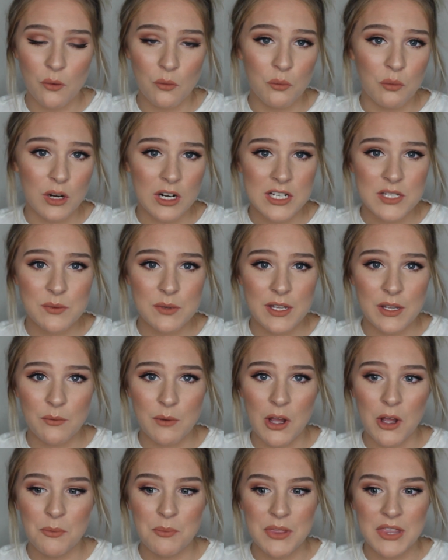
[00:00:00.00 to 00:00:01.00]
or works really
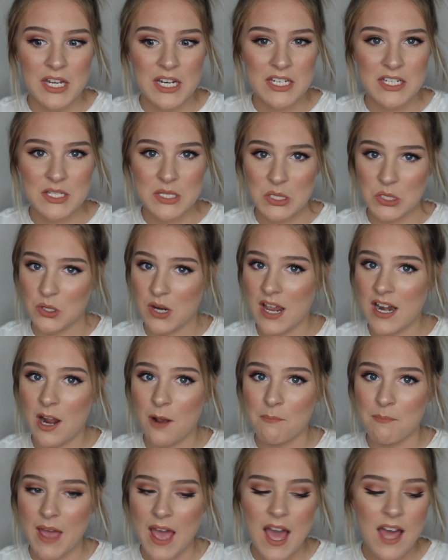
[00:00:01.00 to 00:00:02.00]
well, but then it doesn't dry
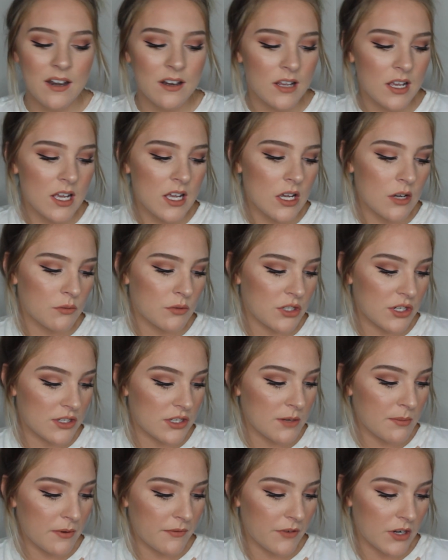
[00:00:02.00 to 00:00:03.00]
down matte, which is
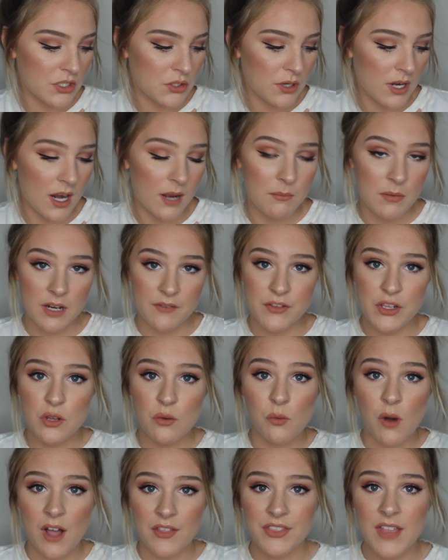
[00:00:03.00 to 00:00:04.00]
super frustrating. But if you
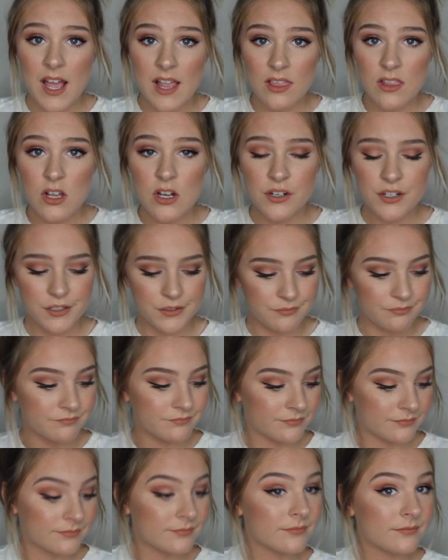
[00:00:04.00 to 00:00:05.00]
want that look,
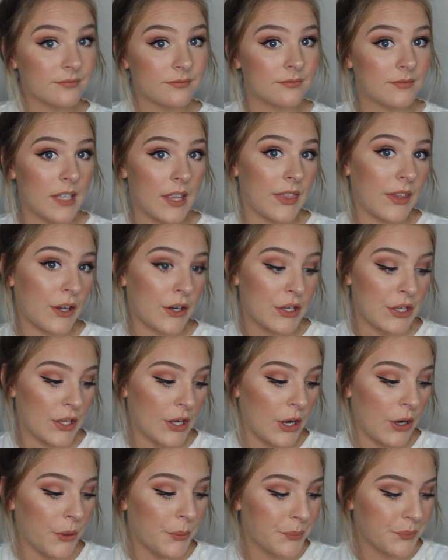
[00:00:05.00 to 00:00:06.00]
then there you
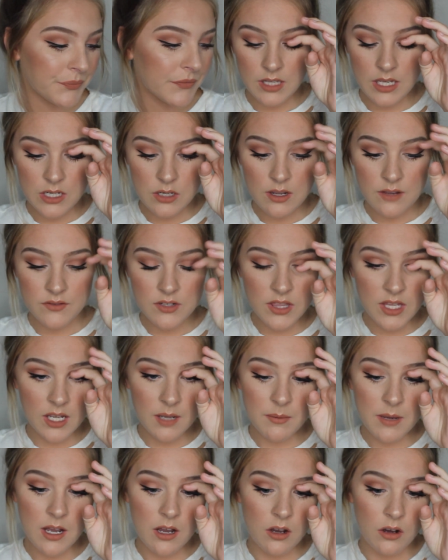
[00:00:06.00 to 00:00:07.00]
go. Then you have to think
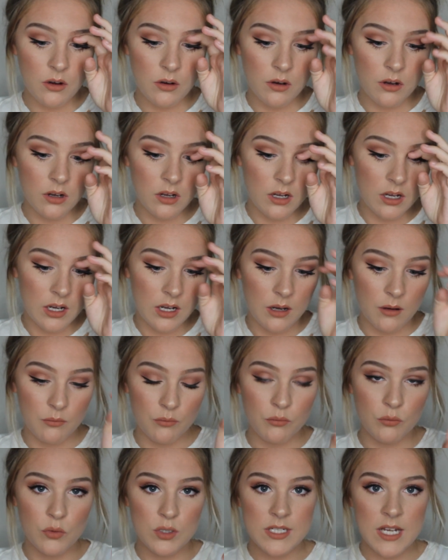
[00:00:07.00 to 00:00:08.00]
about
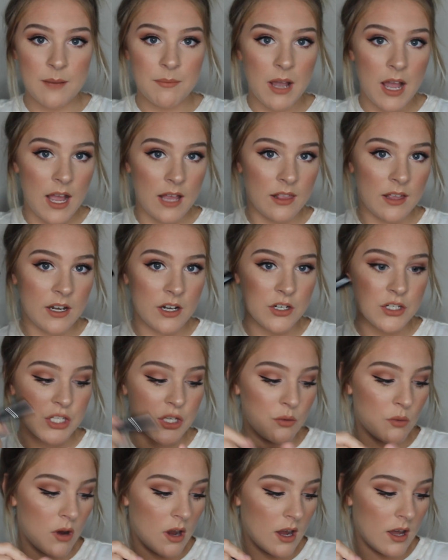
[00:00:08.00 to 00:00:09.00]
what type of eyeliner do
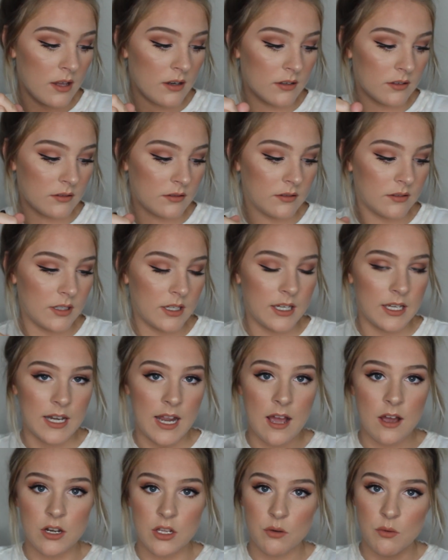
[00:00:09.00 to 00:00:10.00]
you want and
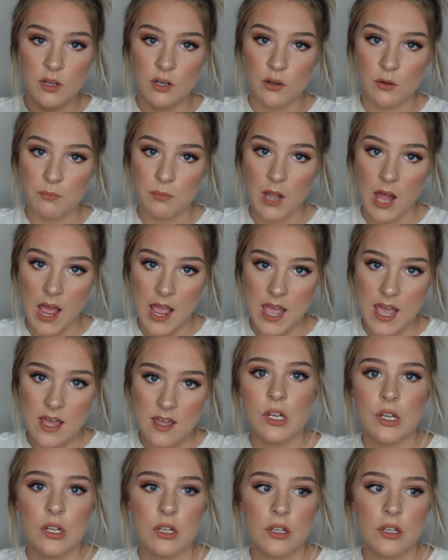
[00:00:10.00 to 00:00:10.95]
how do you want to apply it.